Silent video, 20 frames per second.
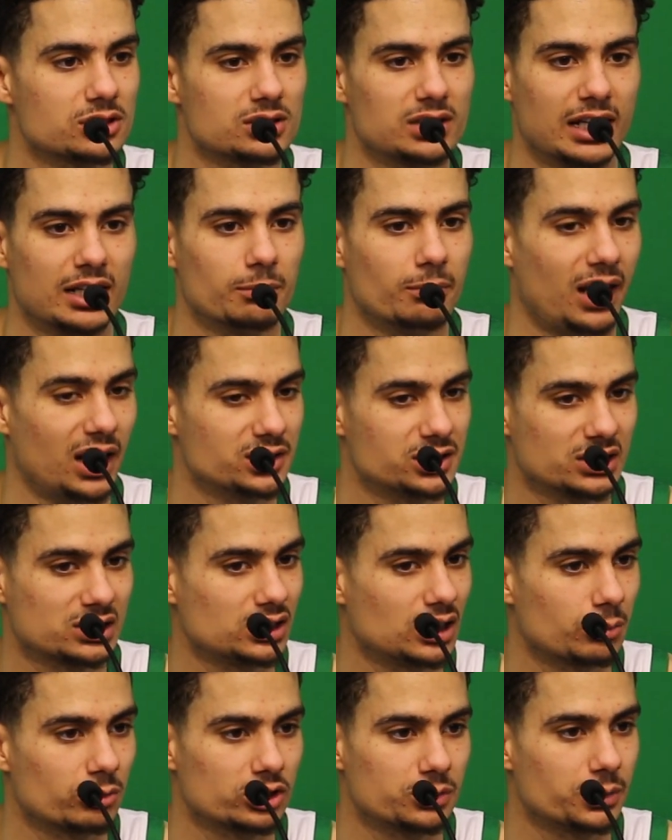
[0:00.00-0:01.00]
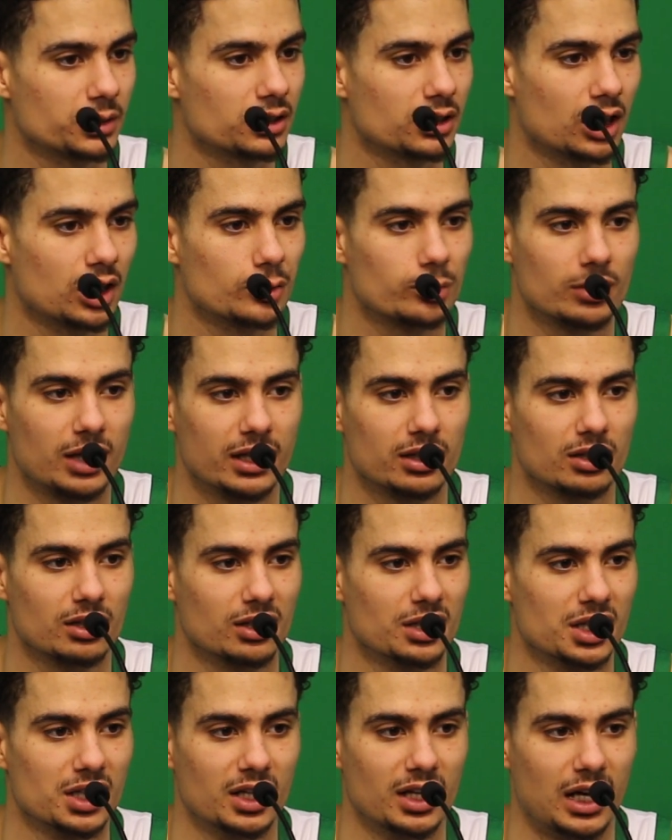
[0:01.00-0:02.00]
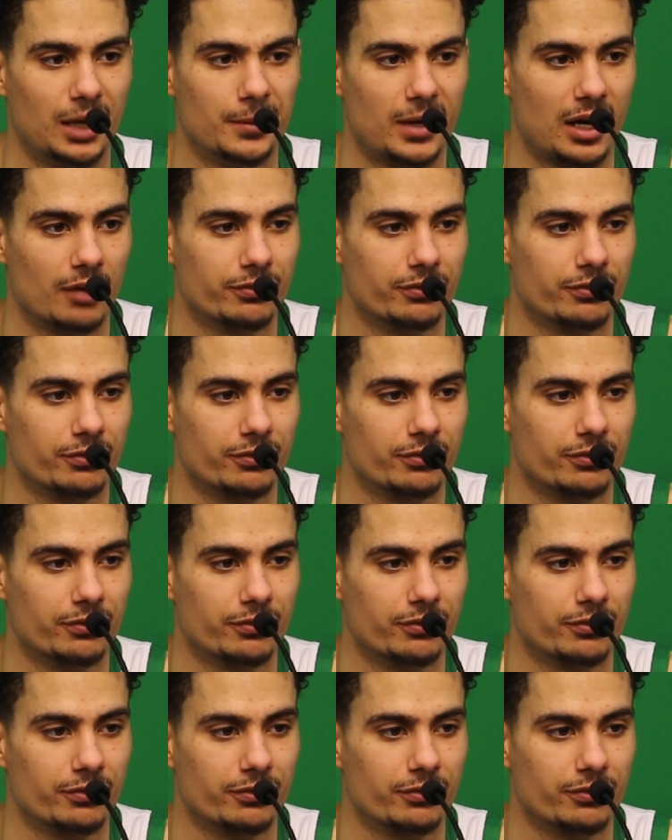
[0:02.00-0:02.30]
Just, like, my assist numbers been up, like, I